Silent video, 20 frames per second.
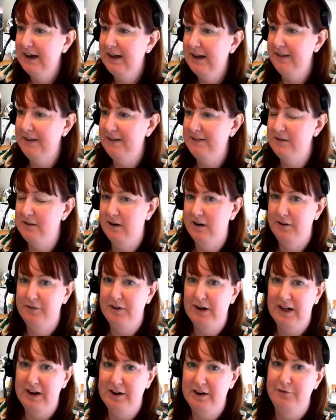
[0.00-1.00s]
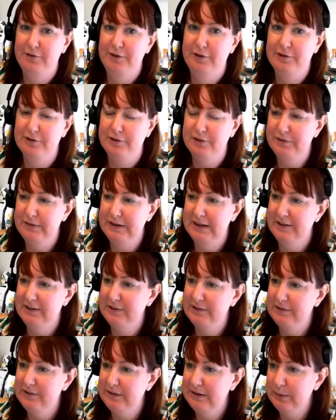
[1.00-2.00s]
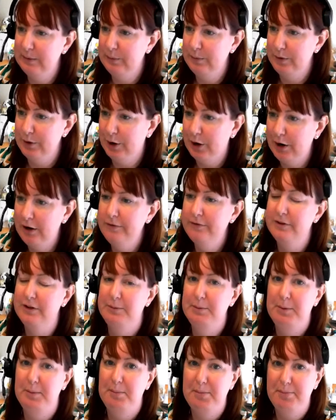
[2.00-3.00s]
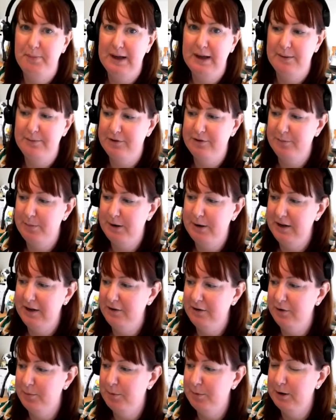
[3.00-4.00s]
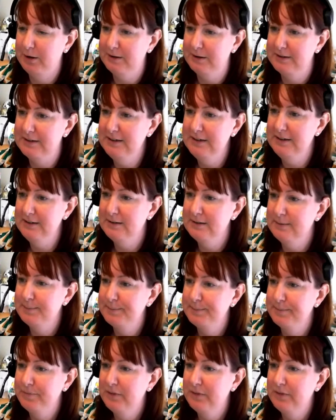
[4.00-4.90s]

And these kind of unofficial events would hopefully be captured by your policies.